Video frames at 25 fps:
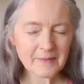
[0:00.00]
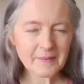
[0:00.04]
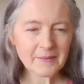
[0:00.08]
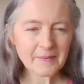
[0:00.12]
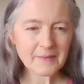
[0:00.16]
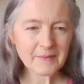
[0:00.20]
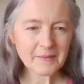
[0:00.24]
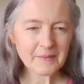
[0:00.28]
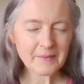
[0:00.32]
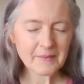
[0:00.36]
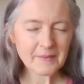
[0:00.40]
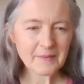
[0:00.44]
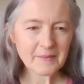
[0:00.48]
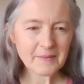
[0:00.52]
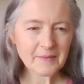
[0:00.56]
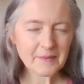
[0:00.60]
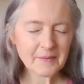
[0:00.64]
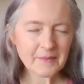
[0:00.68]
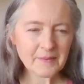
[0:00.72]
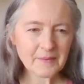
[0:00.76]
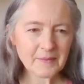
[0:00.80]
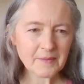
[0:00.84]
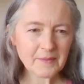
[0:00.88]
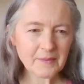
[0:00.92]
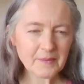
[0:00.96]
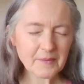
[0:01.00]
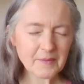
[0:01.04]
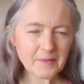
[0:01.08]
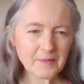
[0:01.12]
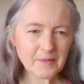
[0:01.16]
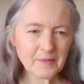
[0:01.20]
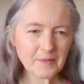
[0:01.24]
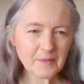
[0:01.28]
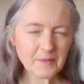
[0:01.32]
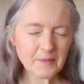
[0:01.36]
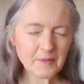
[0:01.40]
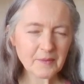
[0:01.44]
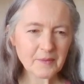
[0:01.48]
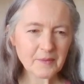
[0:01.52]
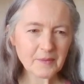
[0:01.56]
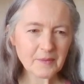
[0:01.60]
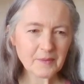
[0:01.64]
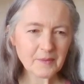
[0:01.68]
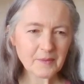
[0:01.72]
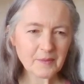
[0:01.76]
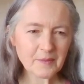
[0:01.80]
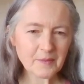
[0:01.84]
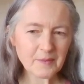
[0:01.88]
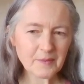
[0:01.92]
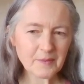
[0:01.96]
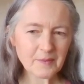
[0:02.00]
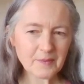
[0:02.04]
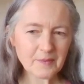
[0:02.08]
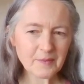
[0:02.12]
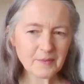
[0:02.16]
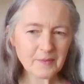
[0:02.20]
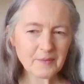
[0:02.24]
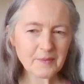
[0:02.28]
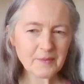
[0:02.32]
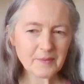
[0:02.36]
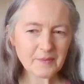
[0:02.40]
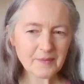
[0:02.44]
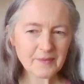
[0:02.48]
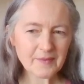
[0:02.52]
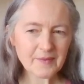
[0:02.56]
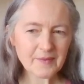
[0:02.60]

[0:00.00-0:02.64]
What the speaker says: This person isn't speaking.